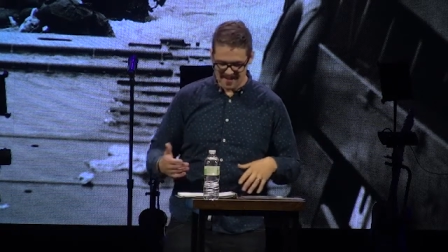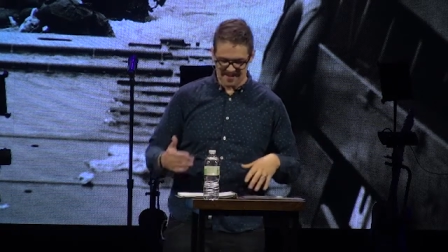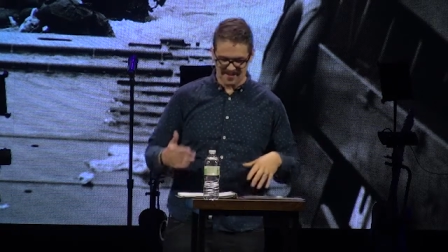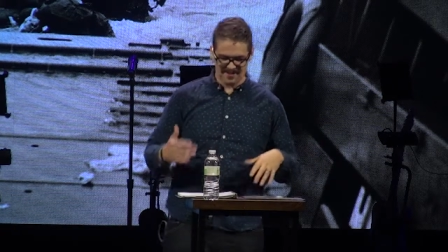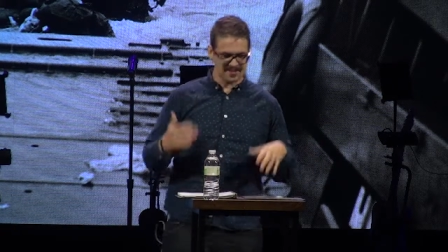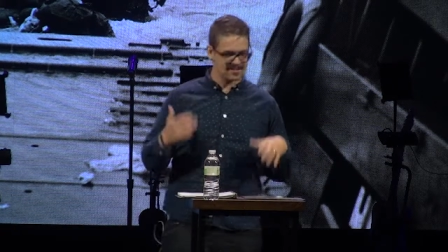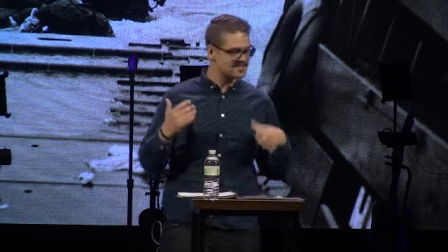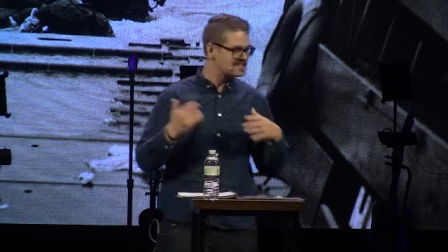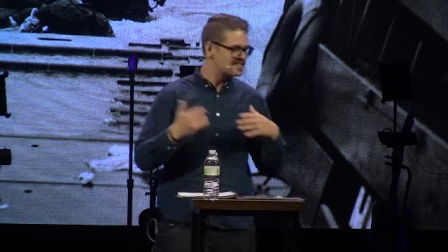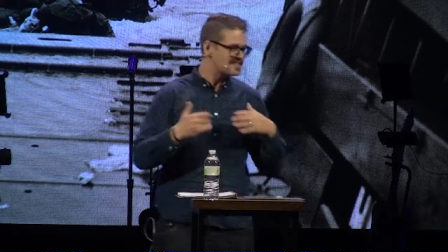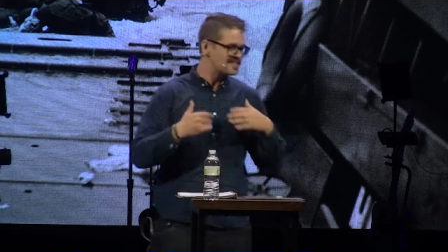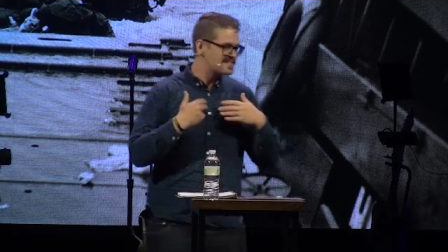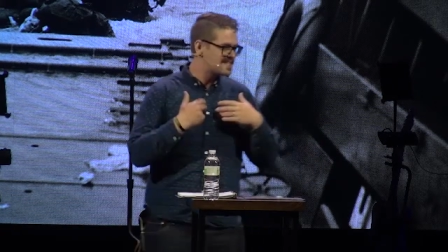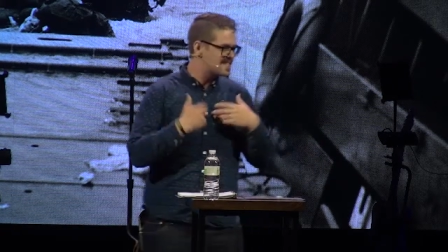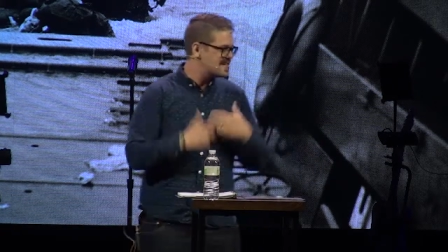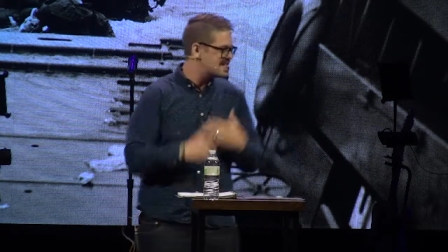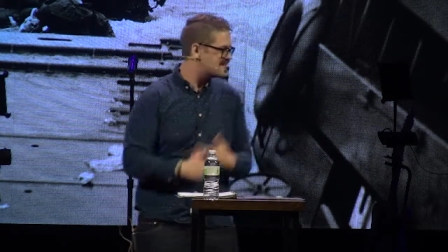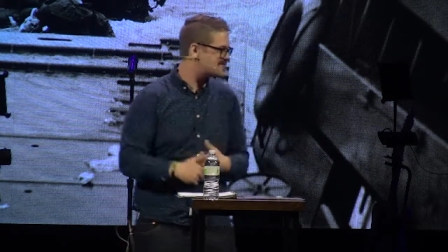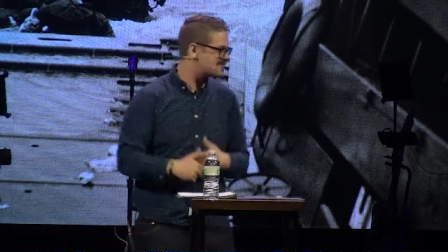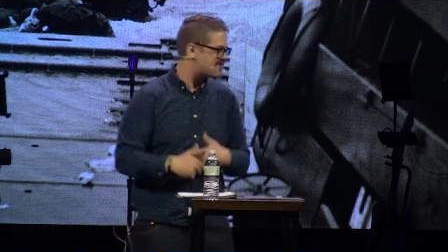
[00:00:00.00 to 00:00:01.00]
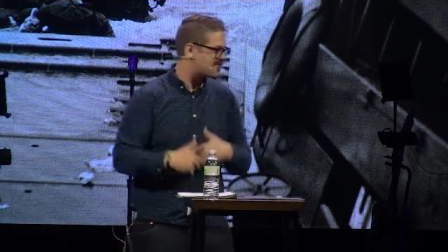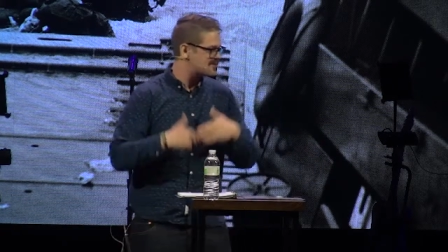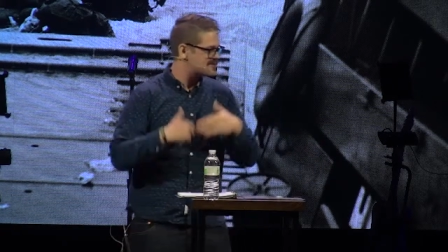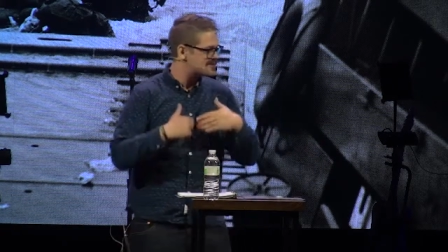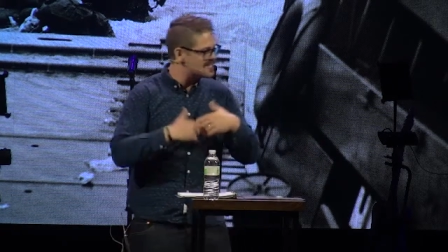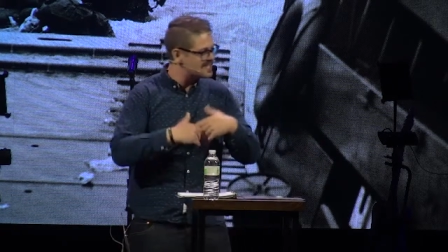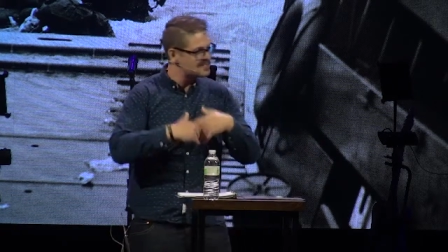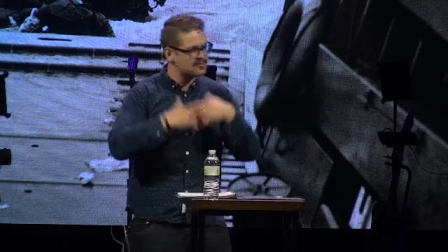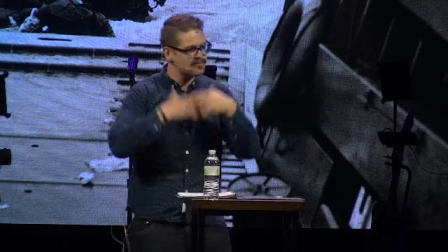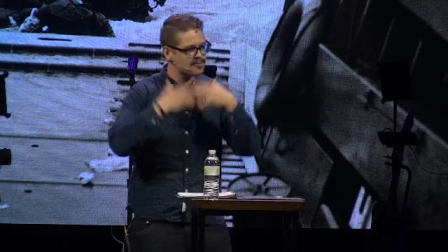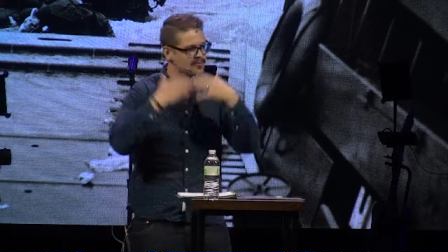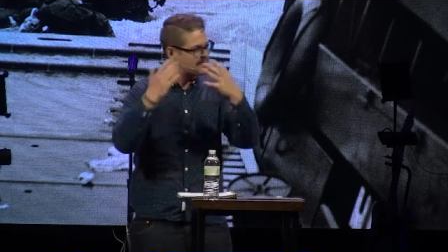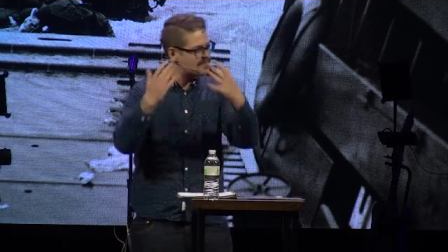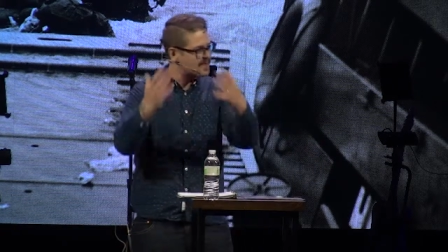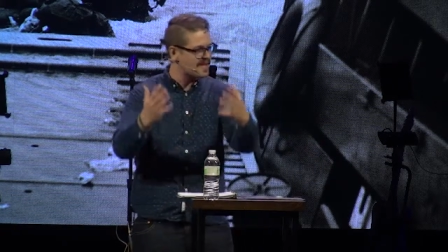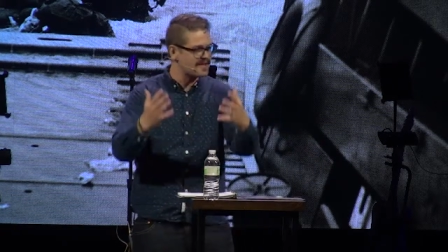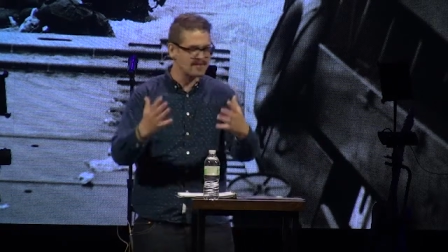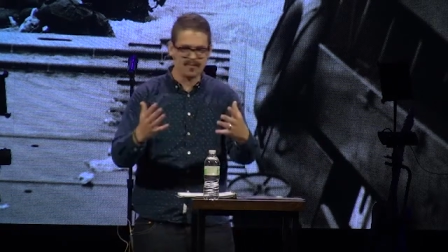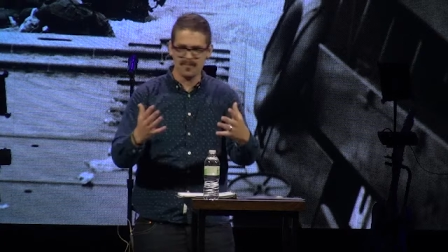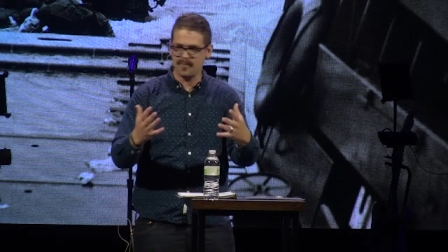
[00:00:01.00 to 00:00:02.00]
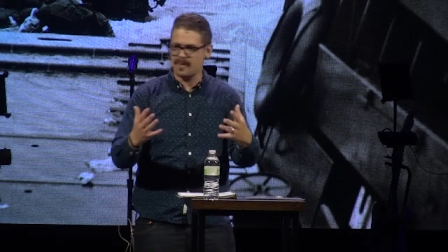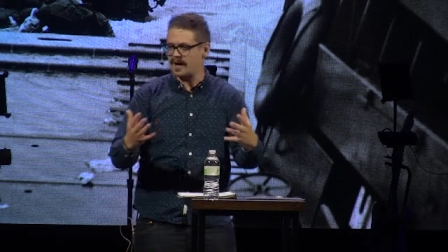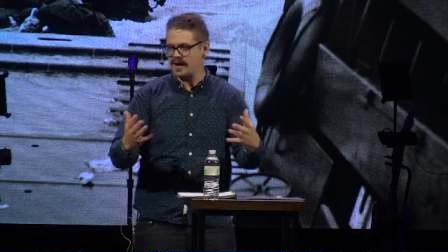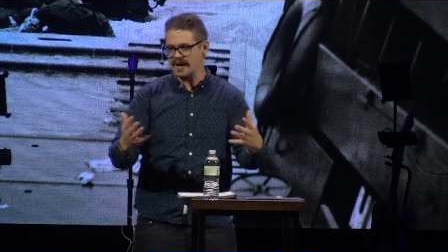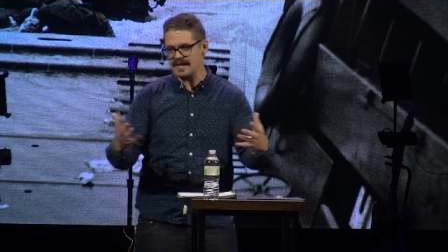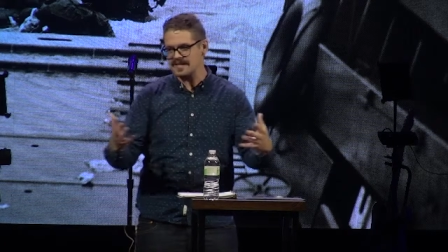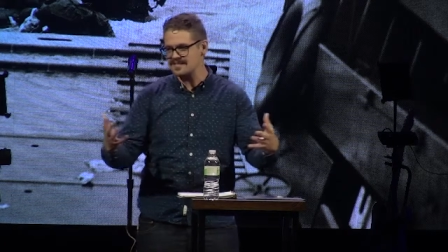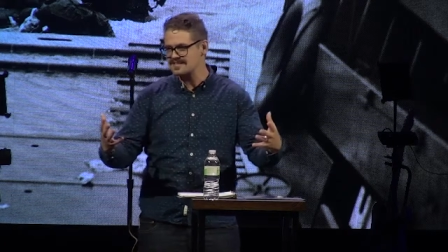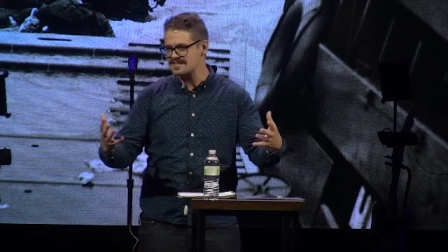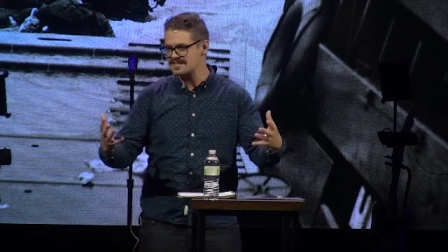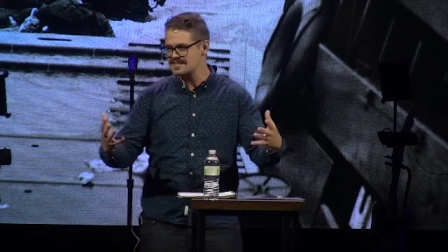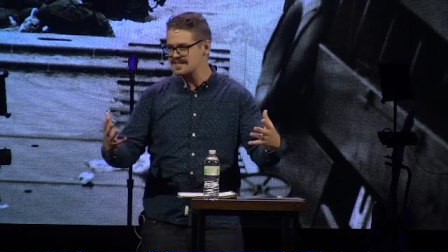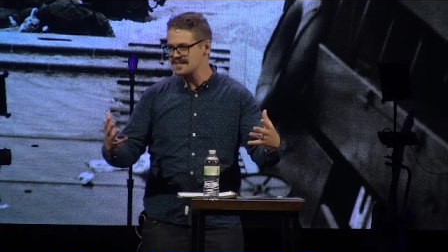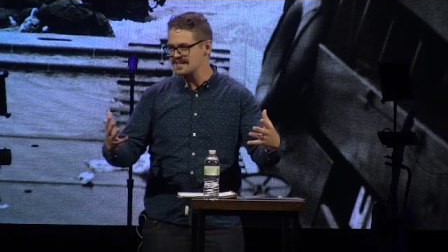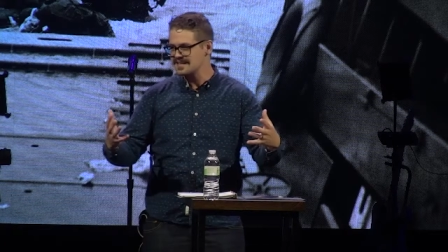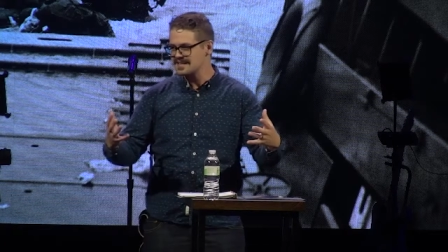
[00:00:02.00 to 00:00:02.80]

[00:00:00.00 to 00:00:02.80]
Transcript: Just as kids are seen to reflect their parents,